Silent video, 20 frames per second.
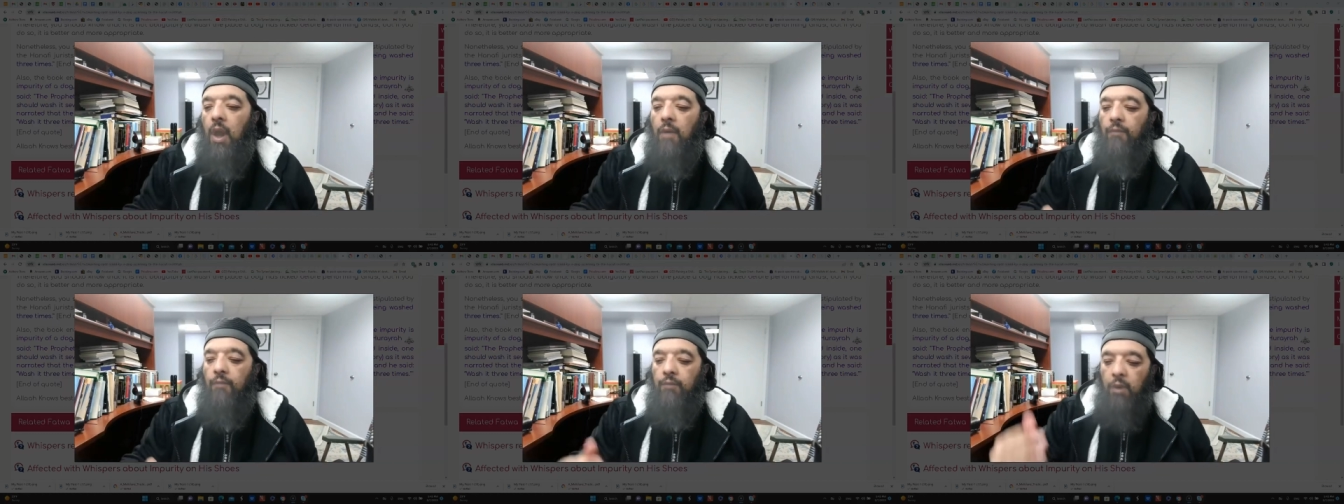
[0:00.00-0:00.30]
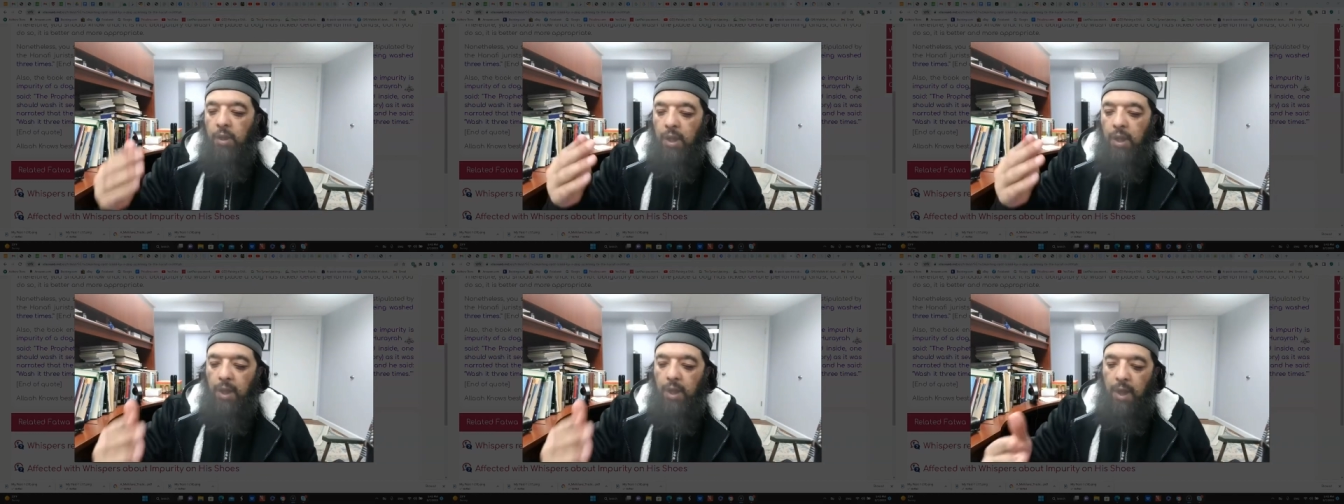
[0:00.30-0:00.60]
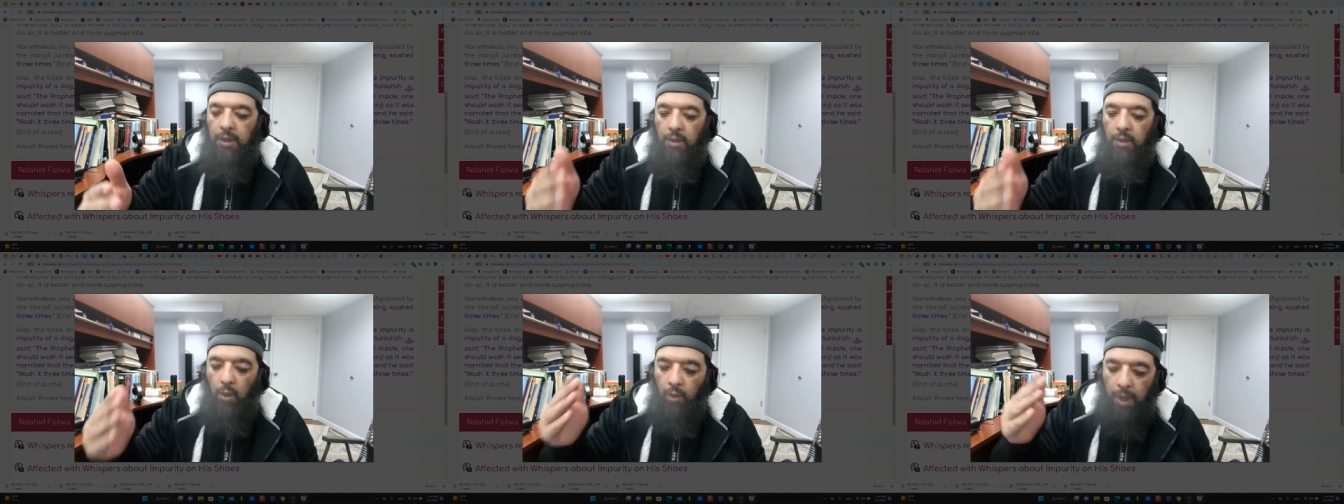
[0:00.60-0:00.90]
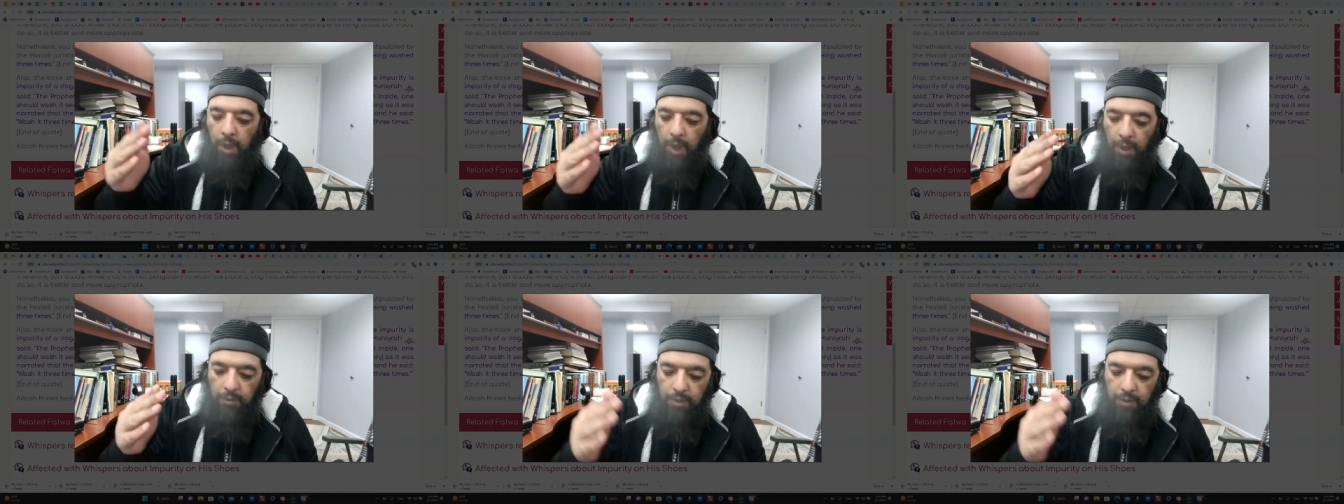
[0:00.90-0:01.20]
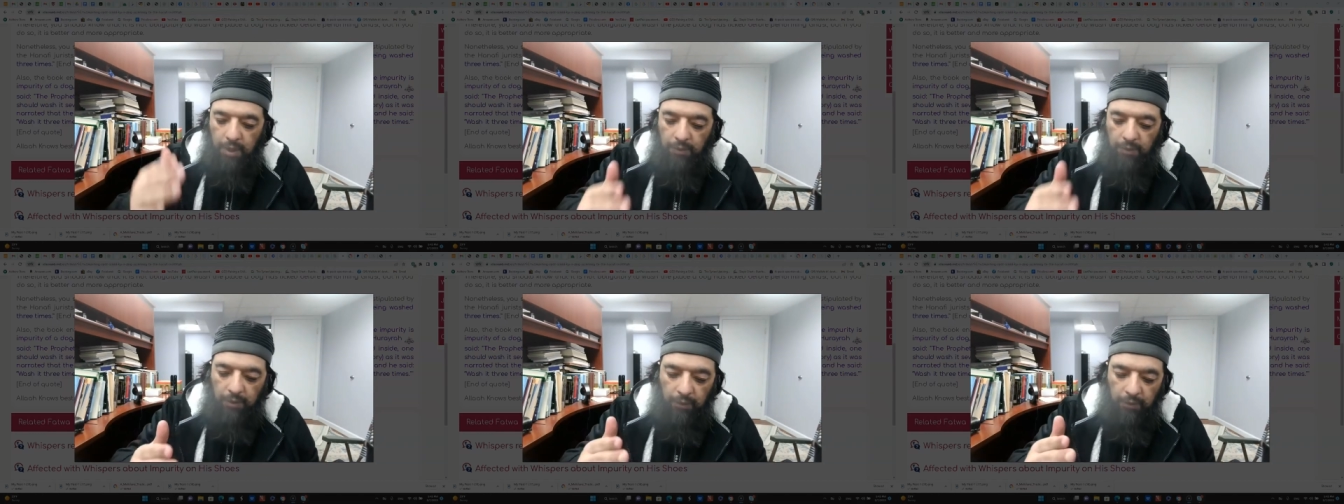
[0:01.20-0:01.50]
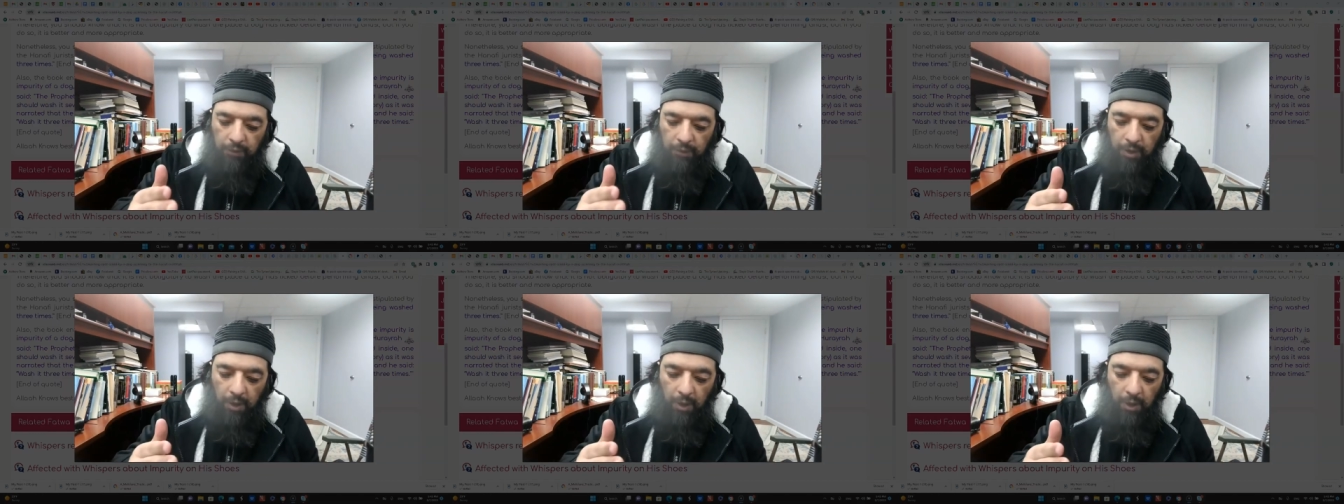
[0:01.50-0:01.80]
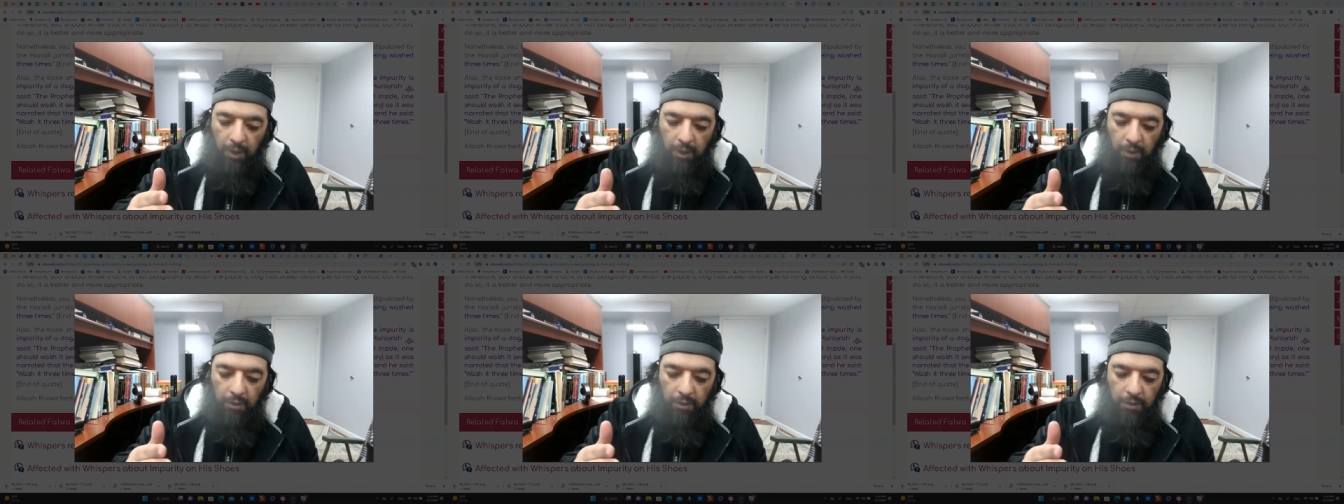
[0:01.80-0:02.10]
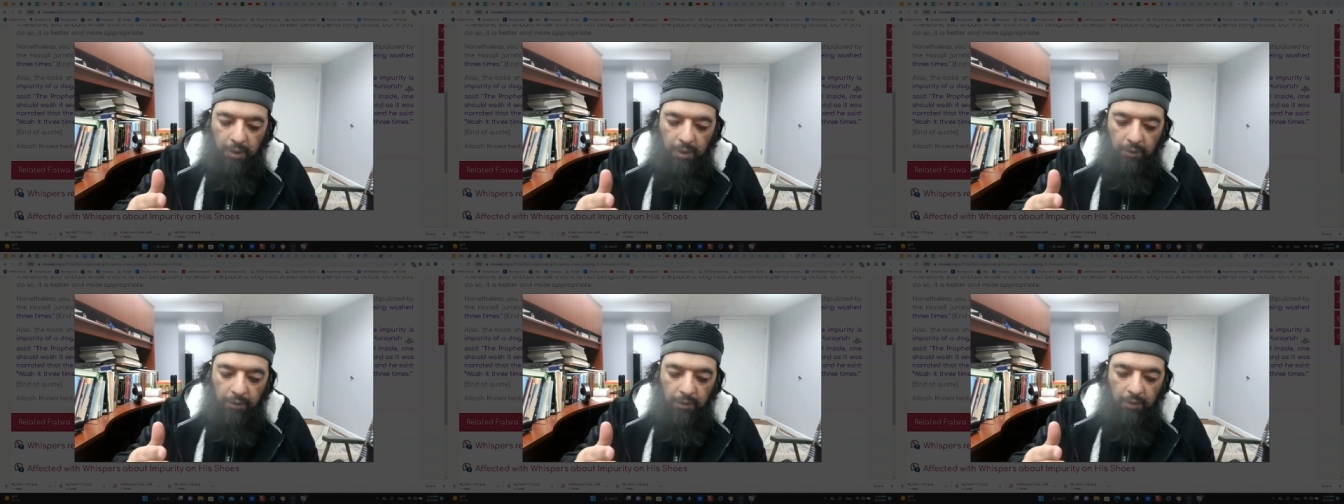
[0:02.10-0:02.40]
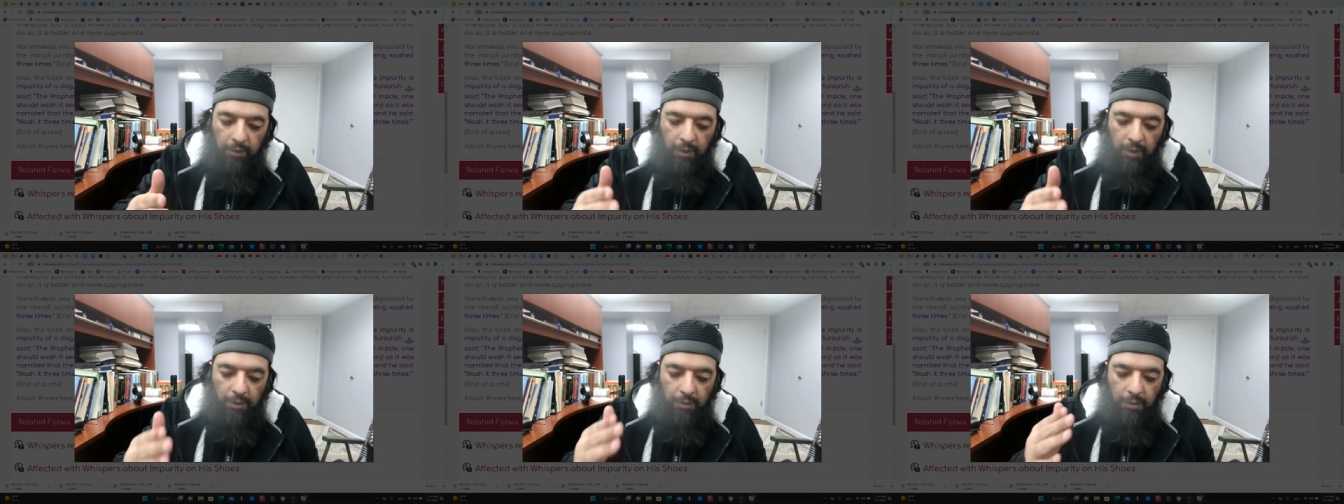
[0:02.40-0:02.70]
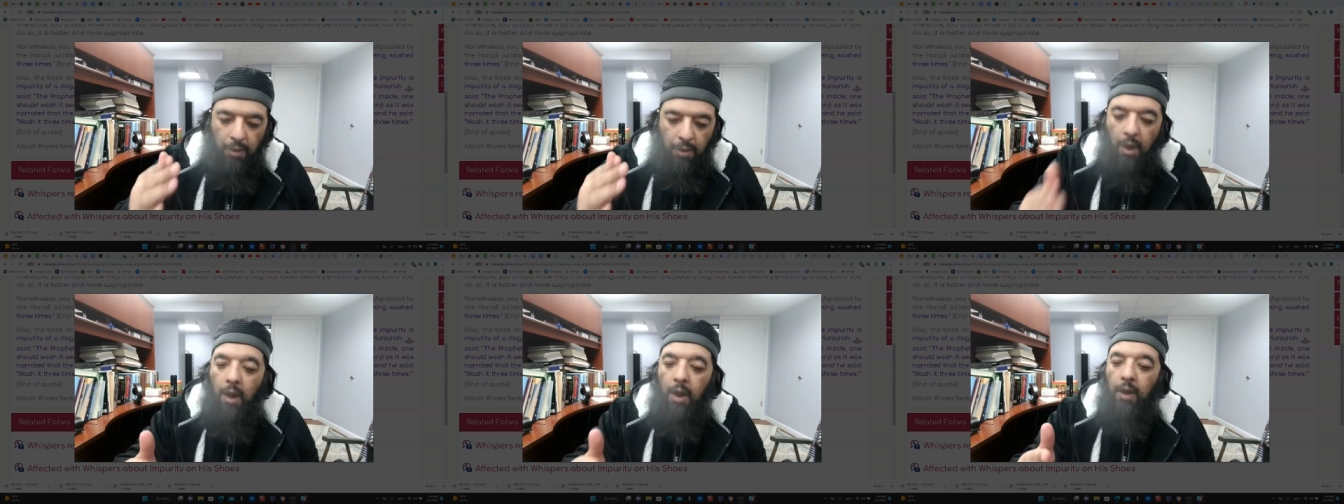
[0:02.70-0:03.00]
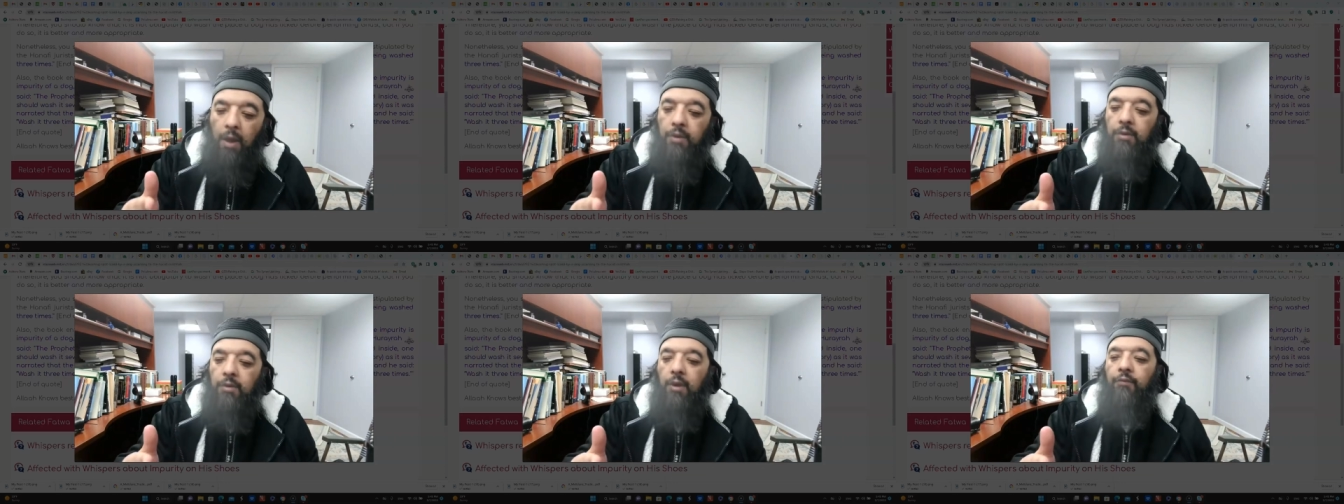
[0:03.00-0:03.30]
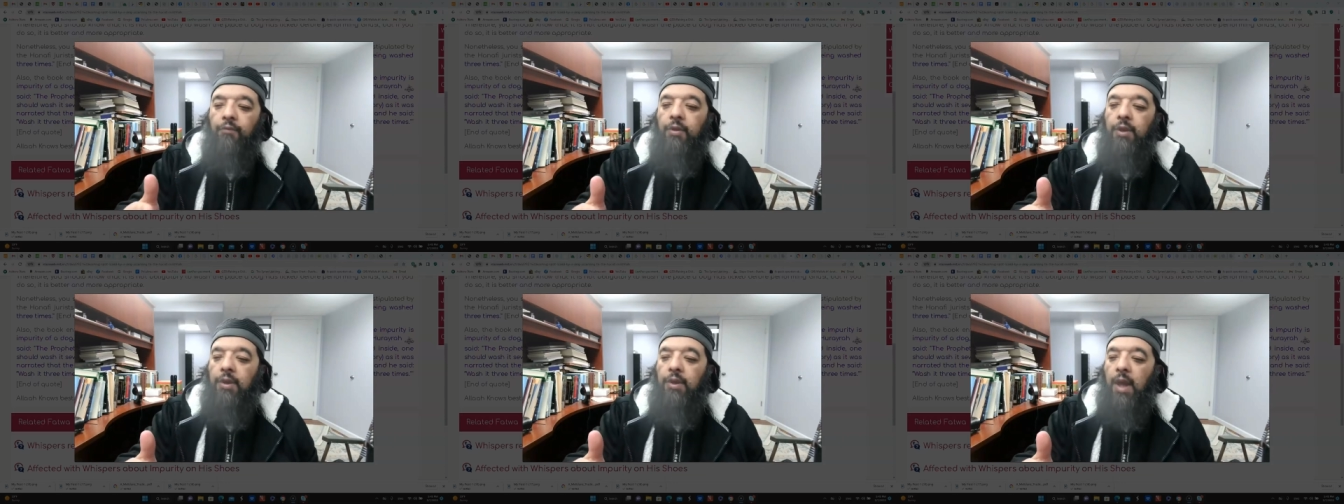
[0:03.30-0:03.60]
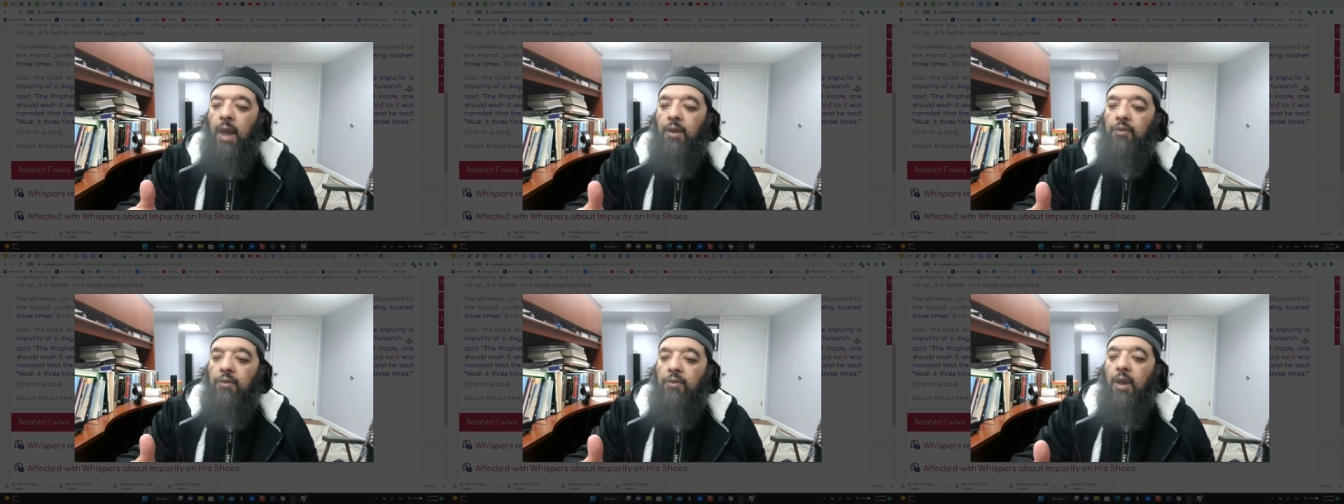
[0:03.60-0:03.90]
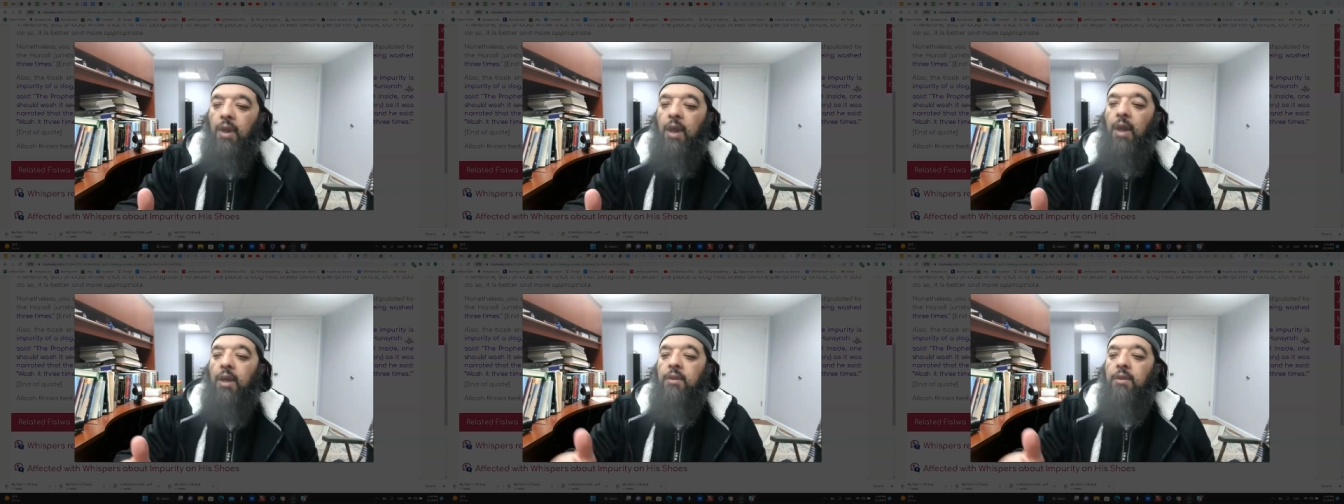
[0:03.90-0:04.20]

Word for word: of looking at, okay, this is the this is the zahir of the text,